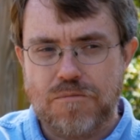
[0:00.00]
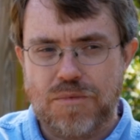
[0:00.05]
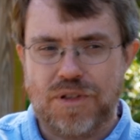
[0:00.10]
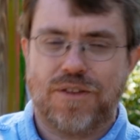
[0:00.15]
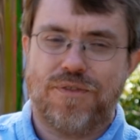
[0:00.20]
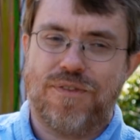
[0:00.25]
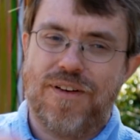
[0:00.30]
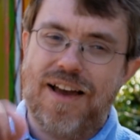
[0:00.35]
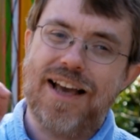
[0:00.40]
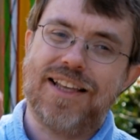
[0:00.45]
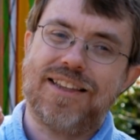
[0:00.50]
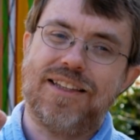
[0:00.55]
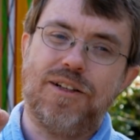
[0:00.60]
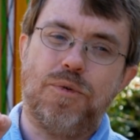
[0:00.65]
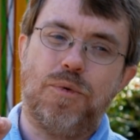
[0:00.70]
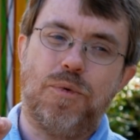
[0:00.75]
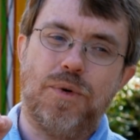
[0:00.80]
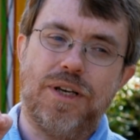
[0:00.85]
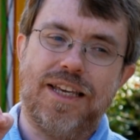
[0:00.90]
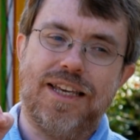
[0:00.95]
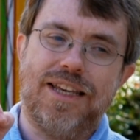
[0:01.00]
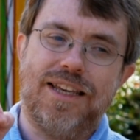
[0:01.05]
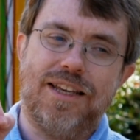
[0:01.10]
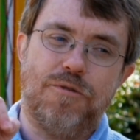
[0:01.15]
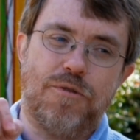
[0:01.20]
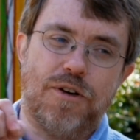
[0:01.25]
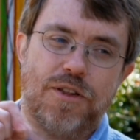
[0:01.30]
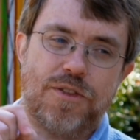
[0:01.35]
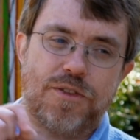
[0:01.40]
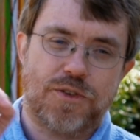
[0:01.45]
But the fact that
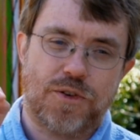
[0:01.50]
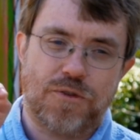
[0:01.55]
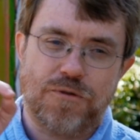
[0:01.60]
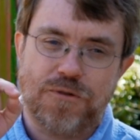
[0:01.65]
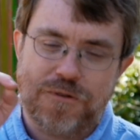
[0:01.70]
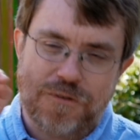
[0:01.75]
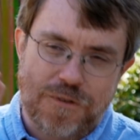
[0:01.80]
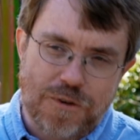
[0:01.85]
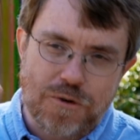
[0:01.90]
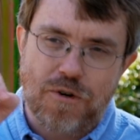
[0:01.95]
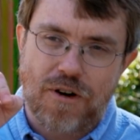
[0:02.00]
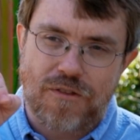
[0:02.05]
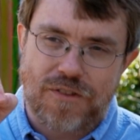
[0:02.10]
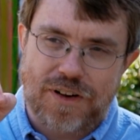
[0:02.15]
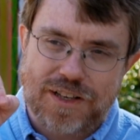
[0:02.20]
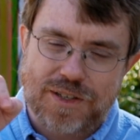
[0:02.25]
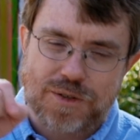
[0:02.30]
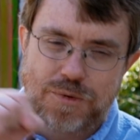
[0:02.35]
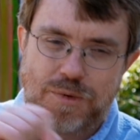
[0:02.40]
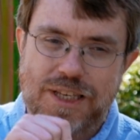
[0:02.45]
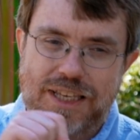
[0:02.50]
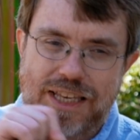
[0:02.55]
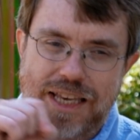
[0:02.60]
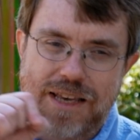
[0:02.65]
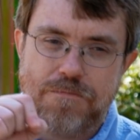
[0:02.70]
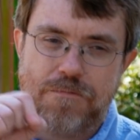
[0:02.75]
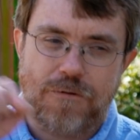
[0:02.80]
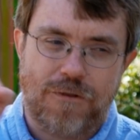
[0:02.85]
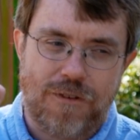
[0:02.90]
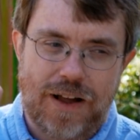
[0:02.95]
with so few of us, we
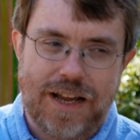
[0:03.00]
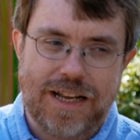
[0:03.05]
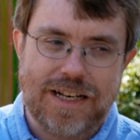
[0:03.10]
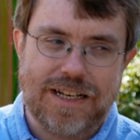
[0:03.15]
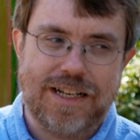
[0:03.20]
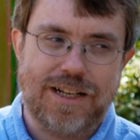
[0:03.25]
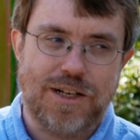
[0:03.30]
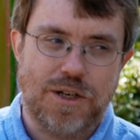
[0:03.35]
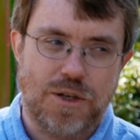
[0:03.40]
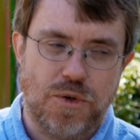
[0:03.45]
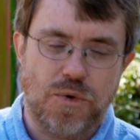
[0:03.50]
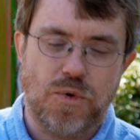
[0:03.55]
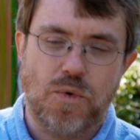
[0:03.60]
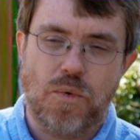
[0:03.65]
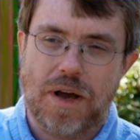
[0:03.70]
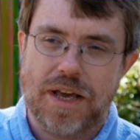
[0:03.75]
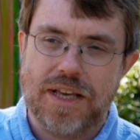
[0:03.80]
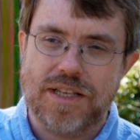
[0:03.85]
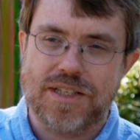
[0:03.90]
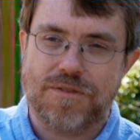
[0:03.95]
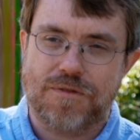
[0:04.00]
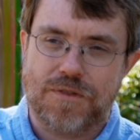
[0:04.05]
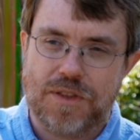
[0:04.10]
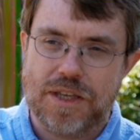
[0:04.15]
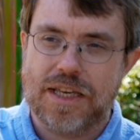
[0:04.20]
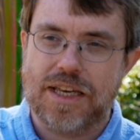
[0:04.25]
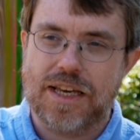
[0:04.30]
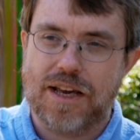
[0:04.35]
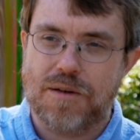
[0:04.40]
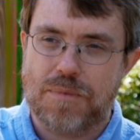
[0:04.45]
keep finding new ways of
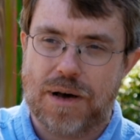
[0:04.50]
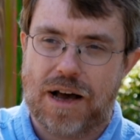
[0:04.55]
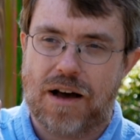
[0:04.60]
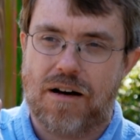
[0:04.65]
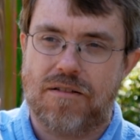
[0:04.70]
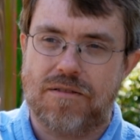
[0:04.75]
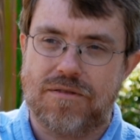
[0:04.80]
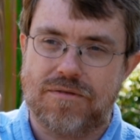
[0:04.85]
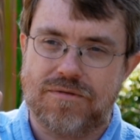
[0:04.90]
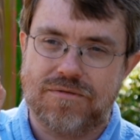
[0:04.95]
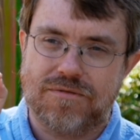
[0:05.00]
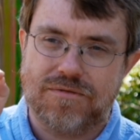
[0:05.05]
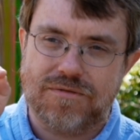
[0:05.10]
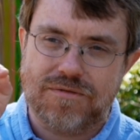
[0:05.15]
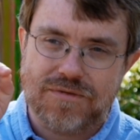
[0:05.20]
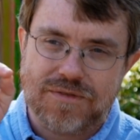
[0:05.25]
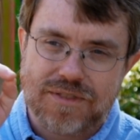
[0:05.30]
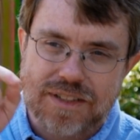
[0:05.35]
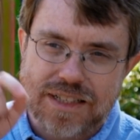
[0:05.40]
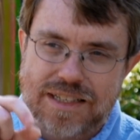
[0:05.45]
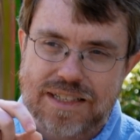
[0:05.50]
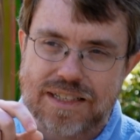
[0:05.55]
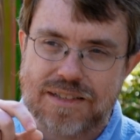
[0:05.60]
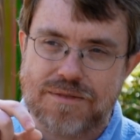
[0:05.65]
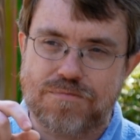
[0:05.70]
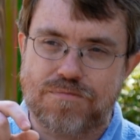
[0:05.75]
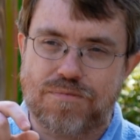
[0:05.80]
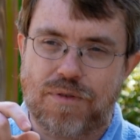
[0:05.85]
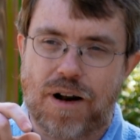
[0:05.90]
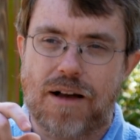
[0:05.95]
thinking about
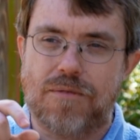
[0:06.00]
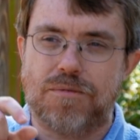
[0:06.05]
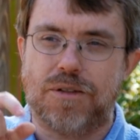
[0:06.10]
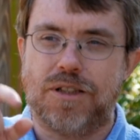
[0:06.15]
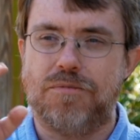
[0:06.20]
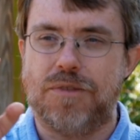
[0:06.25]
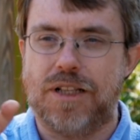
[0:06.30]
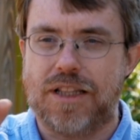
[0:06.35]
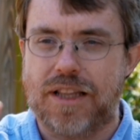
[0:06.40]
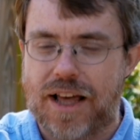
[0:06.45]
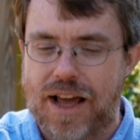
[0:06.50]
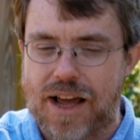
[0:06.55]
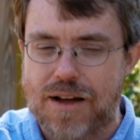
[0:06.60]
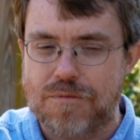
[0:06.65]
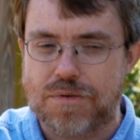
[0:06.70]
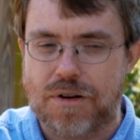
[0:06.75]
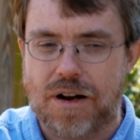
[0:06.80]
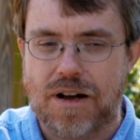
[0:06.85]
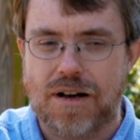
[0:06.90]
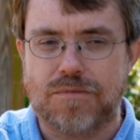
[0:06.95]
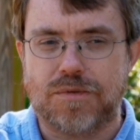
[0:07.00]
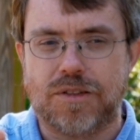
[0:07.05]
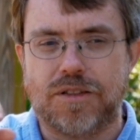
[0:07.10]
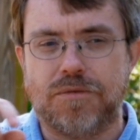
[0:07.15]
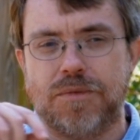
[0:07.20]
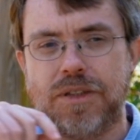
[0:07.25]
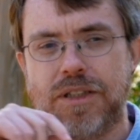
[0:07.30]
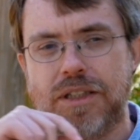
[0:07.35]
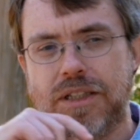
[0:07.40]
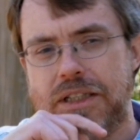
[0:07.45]
this problem and that
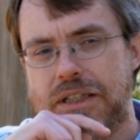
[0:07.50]
problem,